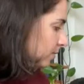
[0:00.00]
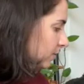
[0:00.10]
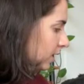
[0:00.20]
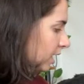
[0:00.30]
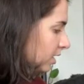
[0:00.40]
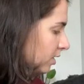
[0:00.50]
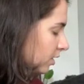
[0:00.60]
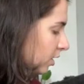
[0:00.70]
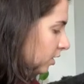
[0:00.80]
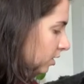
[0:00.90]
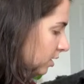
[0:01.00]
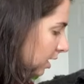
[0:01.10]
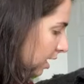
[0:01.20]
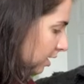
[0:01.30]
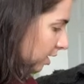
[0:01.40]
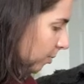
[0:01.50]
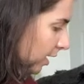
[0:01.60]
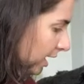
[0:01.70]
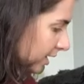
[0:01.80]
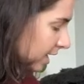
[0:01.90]
This cute tiny
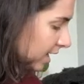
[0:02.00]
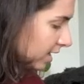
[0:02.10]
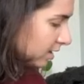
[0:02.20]
pocket